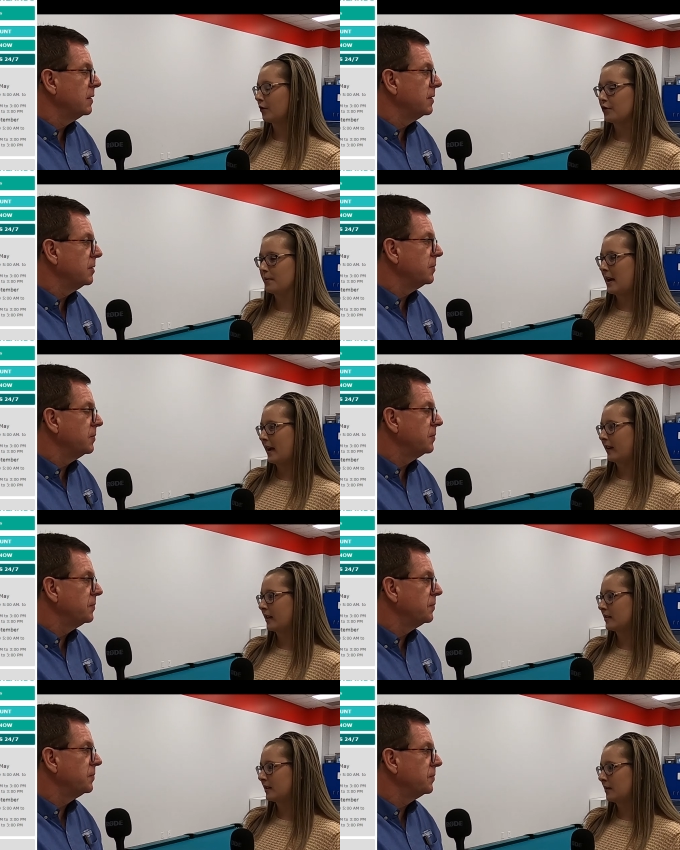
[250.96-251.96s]
Speaker 1: look through the
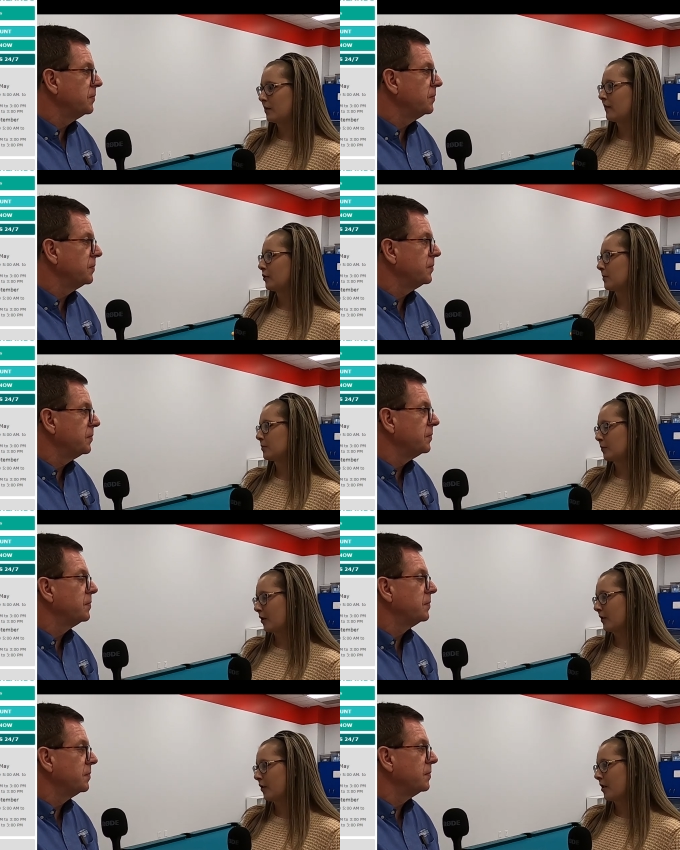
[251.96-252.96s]
packet, see what field trips we're
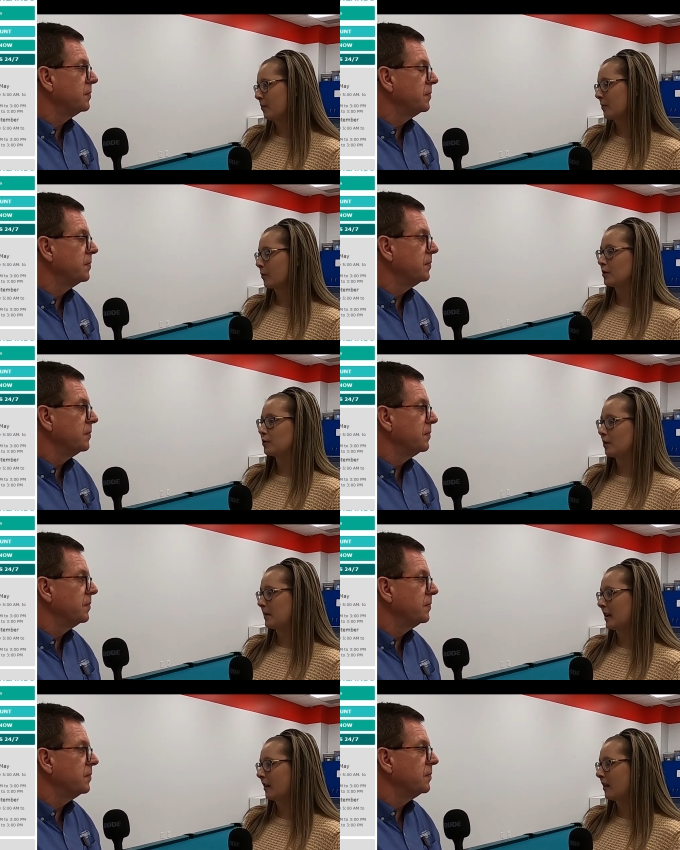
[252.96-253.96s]
going on, where we're going
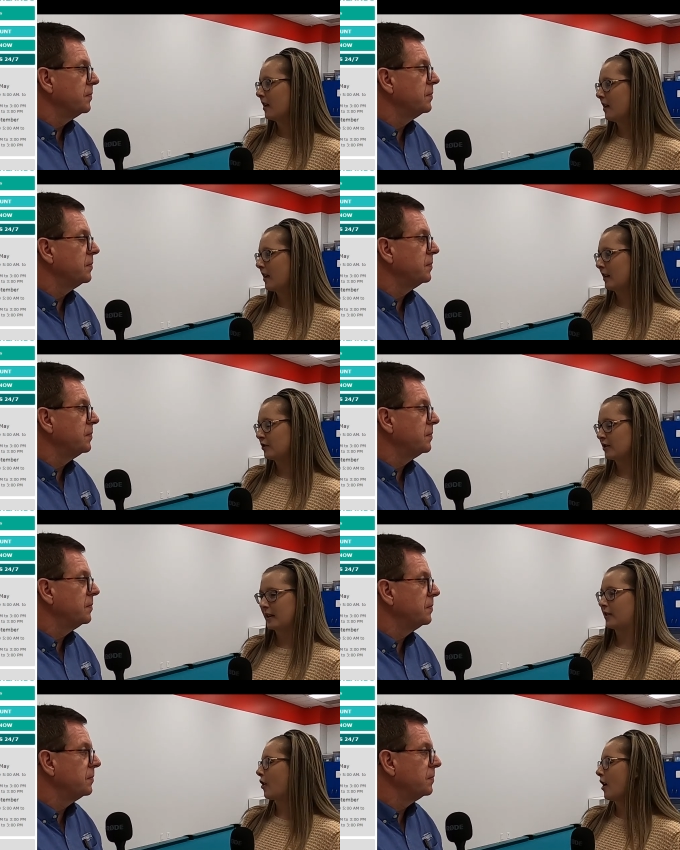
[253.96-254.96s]
swimming, and just
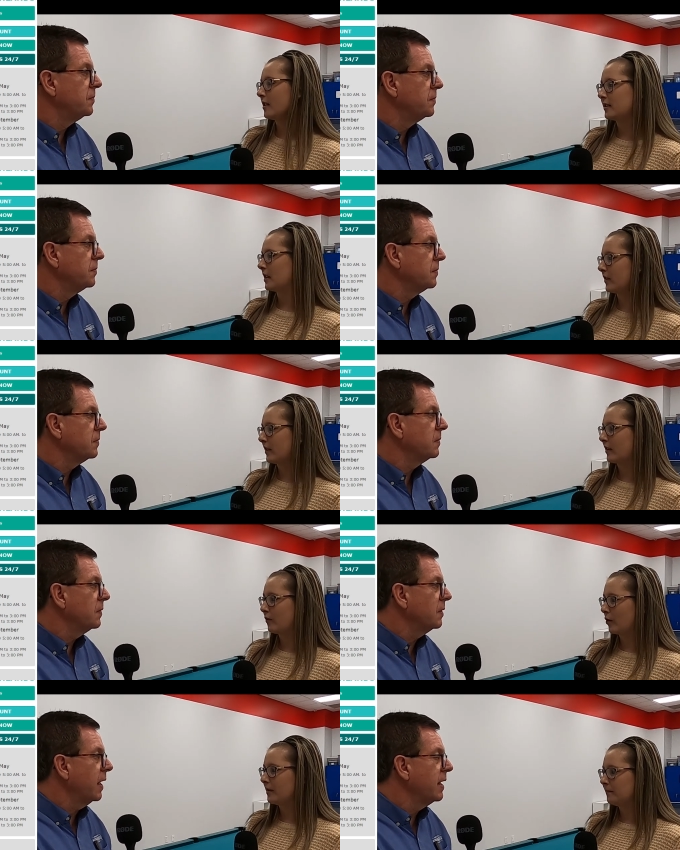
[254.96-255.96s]
like the costs and everything
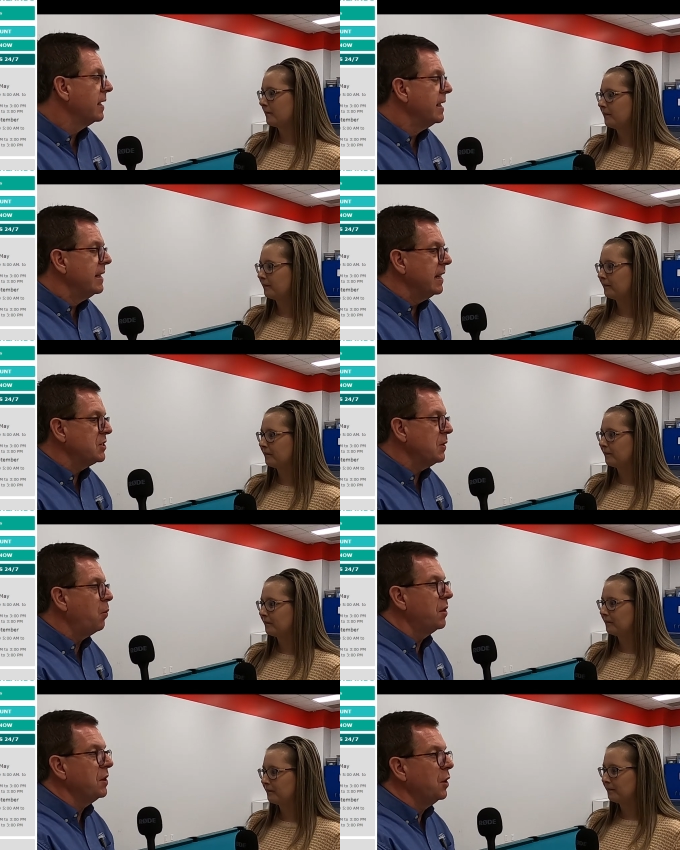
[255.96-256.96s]
for it.
Speaker 2: Now,
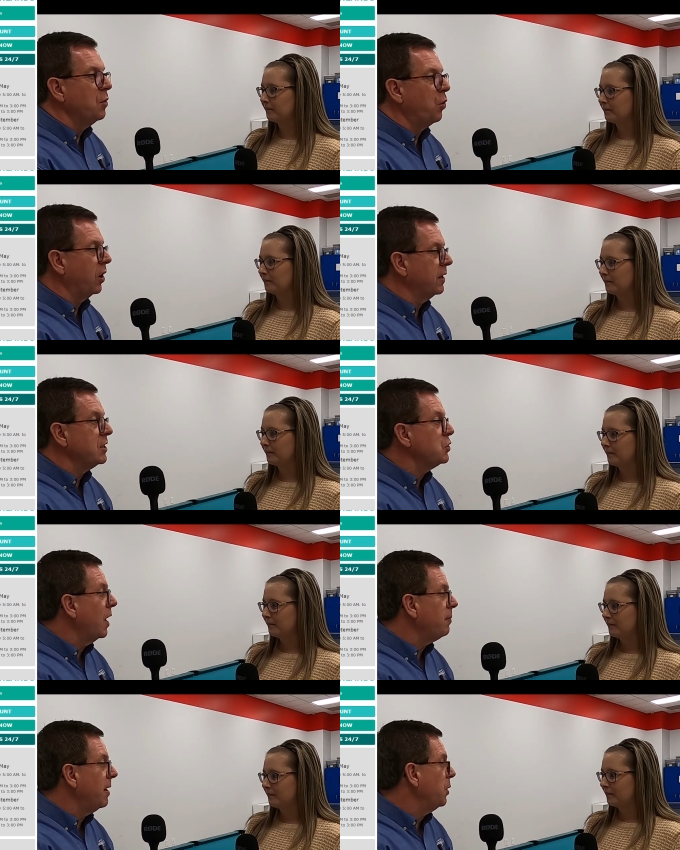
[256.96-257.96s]
someone wanted to know more, could they
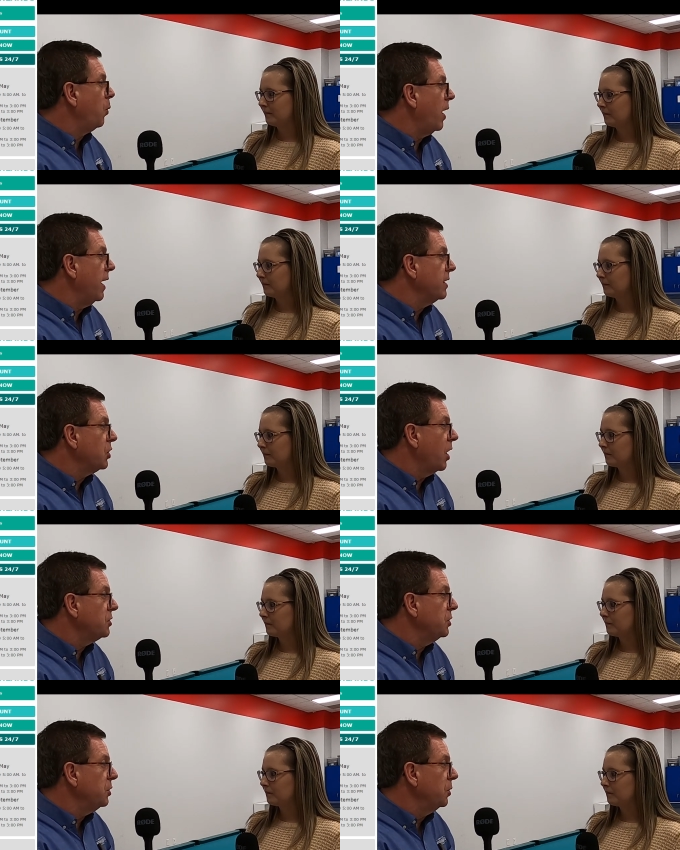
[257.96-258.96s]
stop by the Y and
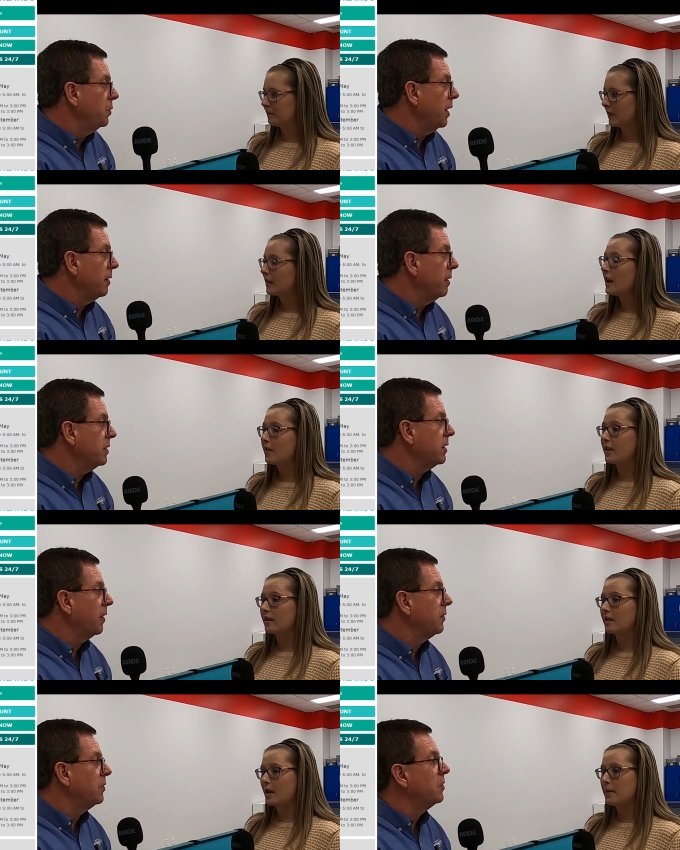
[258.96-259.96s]
talk to you? And- Yeah, they
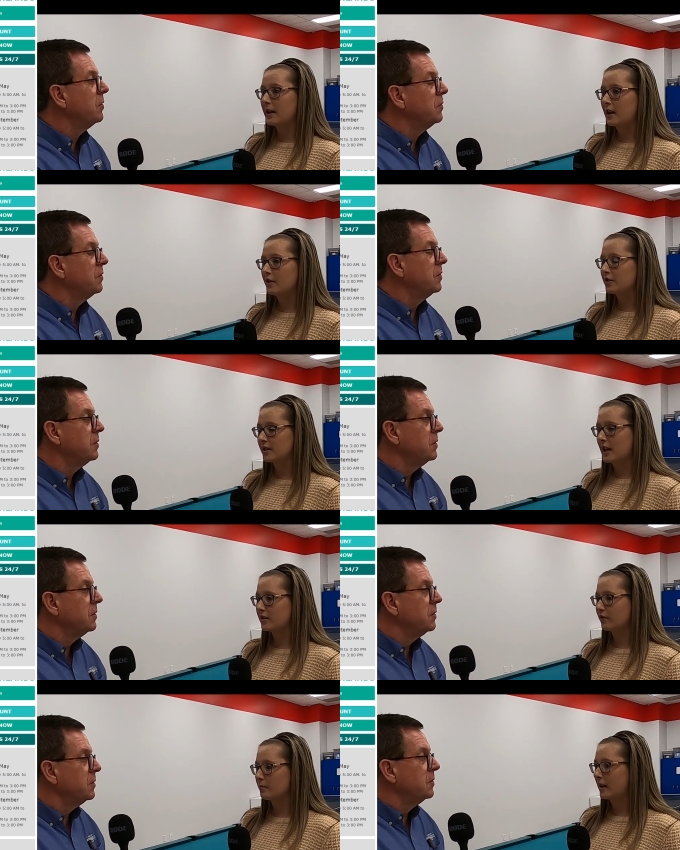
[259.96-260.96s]
can
Speaker 1: come by here and just
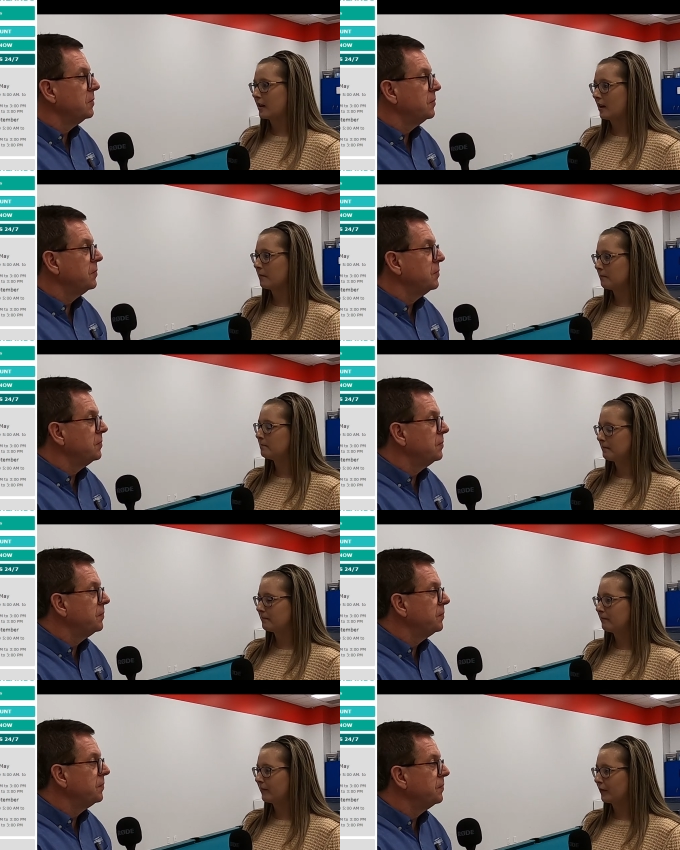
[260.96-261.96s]
ask for me, and I'll
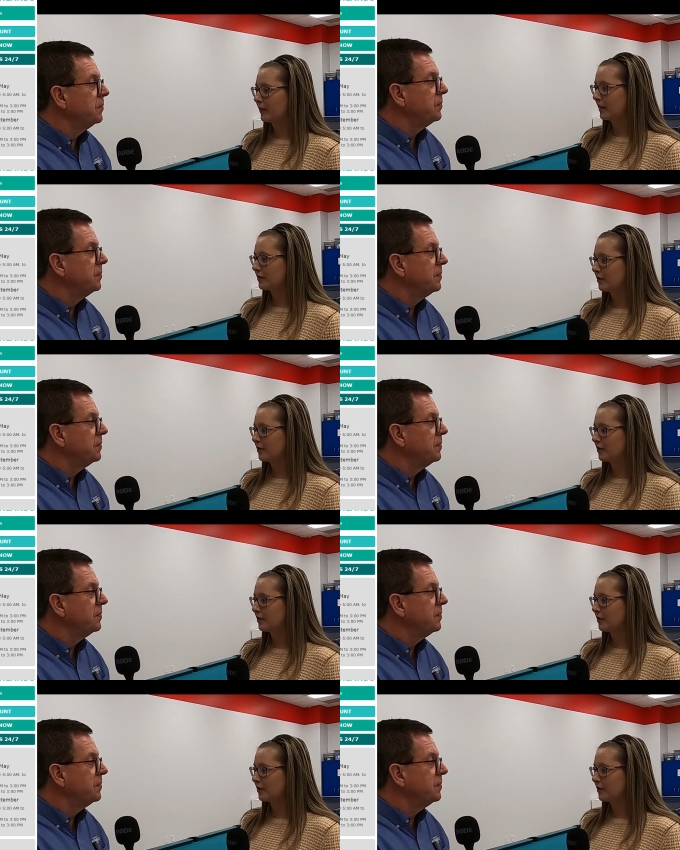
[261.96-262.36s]
feel free to